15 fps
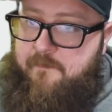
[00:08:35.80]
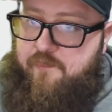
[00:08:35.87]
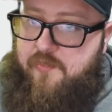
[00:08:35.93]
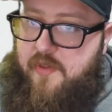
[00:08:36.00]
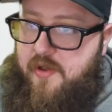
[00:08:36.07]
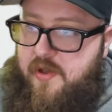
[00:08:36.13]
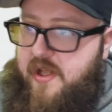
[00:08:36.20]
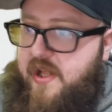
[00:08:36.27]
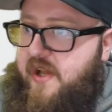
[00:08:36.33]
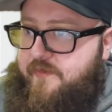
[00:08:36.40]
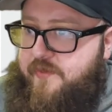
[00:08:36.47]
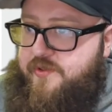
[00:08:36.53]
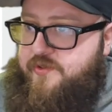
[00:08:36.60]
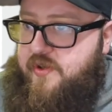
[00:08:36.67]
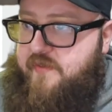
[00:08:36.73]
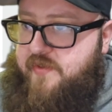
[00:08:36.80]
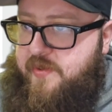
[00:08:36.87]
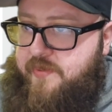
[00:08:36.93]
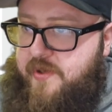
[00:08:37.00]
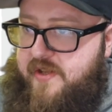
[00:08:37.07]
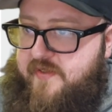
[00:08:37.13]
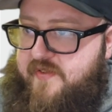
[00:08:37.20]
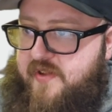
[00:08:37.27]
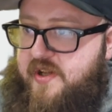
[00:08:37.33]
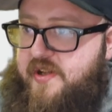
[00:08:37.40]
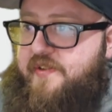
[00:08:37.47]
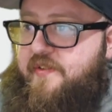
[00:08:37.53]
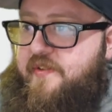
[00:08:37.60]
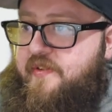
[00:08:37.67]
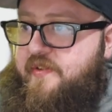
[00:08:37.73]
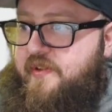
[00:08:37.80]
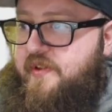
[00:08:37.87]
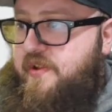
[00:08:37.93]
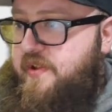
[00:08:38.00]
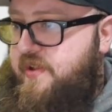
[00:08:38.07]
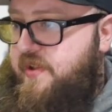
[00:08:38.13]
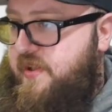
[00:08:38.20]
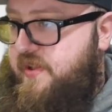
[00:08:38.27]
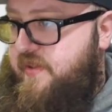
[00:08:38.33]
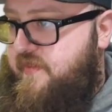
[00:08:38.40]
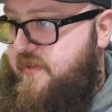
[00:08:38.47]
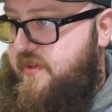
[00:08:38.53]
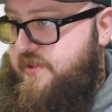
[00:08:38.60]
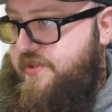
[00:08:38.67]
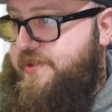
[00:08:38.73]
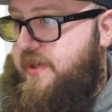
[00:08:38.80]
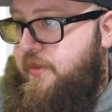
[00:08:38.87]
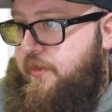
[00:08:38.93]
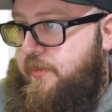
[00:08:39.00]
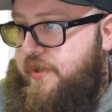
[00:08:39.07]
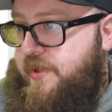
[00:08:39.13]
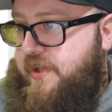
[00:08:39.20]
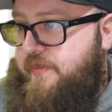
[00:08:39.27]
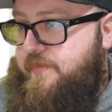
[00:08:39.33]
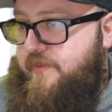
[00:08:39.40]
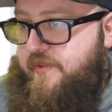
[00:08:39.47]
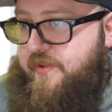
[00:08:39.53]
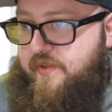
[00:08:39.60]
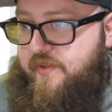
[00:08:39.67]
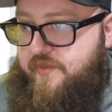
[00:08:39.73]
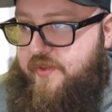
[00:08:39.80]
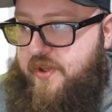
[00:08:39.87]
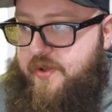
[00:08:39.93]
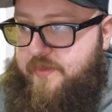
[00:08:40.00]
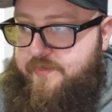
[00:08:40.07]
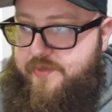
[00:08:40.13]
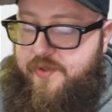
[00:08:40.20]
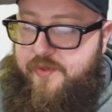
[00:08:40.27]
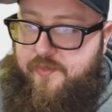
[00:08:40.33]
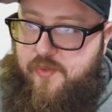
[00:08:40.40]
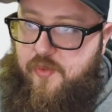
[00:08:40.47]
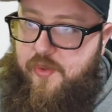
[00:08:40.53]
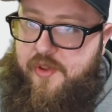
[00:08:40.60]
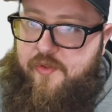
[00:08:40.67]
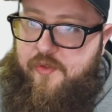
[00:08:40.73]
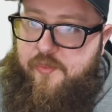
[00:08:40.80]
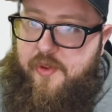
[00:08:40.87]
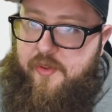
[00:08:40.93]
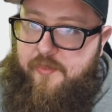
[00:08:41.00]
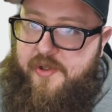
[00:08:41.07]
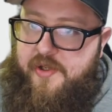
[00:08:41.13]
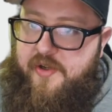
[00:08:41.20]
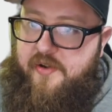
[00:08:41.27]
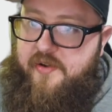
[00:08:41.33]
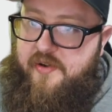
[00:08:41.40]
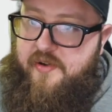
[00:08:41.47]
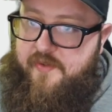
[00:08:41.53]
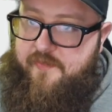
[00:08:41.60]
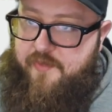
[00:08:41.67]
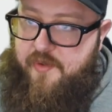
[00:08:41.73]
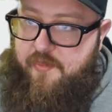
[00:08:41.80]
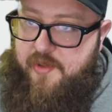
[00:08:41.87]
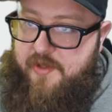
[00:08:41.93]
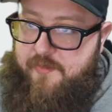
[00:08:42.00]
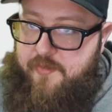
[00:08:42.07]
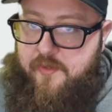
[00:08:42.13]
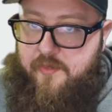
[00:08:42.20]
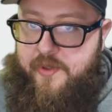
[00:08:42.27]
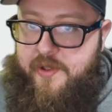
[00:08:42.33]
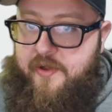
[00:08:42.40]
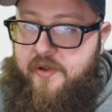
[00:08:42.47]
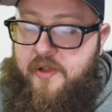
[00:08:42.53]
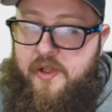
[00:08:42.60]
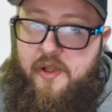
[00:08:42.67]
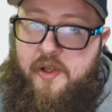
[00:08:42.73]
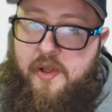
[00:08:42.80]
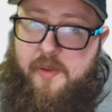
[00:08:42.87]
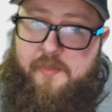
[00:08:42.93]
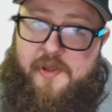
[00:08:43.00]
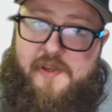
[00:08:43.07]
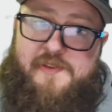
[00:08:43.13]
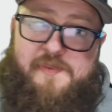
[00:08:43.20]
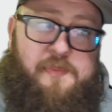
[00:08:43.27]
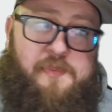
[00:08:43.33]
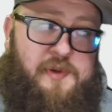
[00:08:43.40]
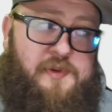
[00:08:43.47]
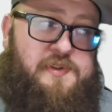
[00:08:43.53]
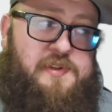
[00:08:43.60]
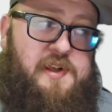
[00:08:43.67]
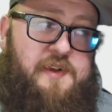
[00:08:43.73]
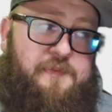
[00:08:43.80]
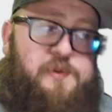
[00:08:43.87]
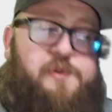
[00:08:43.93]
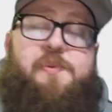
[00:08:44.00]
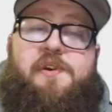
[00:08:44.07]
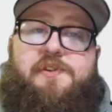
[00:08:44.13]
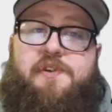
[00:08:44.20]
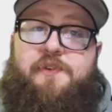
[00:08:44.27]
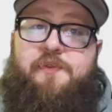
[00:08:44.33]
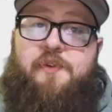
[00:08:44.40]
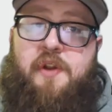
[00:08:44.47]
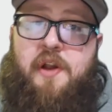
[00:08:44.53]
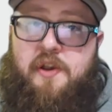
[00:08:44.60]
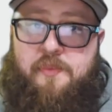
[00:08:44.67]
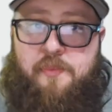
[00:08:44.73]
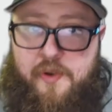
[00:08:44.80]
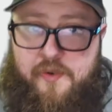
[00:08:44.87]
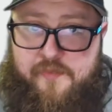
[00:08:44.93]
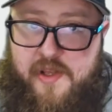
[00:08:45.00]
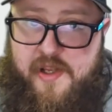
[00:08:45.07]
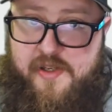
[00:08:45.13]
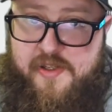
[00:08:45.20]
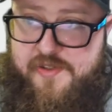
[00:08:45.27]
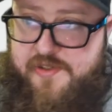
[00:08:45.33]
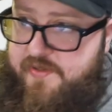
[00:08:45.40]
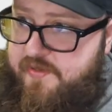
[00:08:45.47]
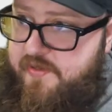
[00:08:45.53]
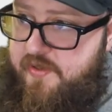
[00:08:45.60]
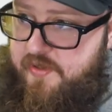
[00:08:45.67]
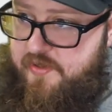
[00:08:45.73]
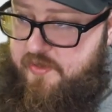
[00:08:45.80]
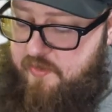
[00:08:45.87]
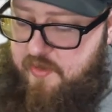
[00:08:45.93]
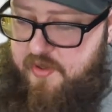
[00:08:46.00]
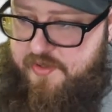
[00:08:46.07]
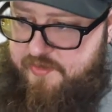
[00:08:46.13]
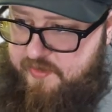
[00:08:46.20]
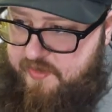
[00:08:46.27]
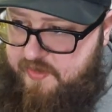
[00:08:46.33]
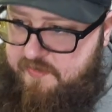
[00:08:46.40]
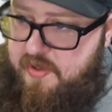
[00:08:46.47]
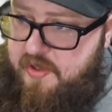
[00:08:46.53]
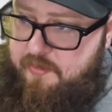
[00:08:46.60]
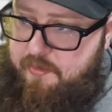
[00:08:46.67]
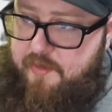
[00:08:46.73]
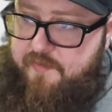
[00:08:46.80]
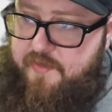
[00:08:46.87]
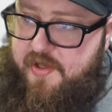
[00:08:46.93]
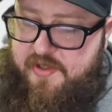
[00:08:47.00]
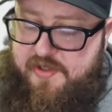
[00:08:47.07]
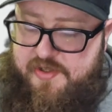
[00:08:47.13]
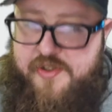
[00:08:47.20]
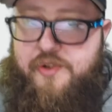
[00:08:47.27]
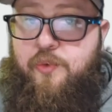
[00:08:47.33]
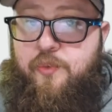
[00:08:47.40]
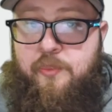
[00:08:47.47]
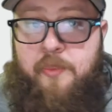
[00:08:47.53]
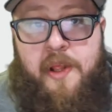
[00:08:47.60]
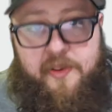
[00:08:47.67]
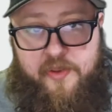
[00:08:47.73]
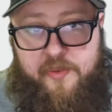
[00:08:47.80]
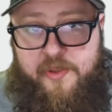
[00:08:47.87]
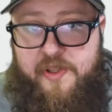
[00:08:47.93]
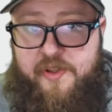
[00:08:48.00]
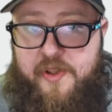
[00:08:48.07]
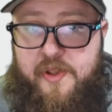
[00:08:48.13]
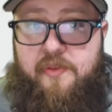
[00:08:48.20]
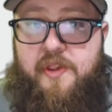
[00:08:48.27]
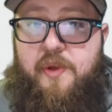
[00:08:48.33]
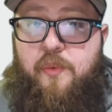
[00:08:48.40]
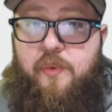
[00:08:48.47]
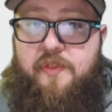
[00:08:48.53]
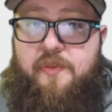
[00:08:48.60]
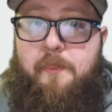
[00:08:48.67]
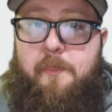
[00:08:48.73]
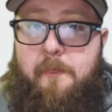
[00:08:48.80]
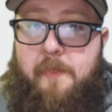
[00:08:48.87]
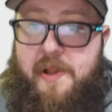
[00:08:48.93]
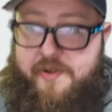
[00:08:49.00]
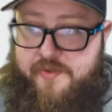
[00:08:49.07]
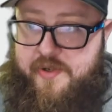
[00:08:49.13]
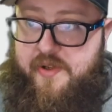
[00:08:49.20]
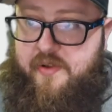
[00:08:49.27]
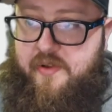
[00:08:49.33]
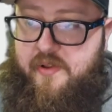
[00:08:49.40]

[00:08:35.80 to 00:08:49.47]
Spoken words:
1/2 inch drive impact sockets. It's shallow and deeps. It goes up to 22mm from 8mm, because especially if you're an automotive technician or an entry level automotive technician, you will mainly be dealing with metric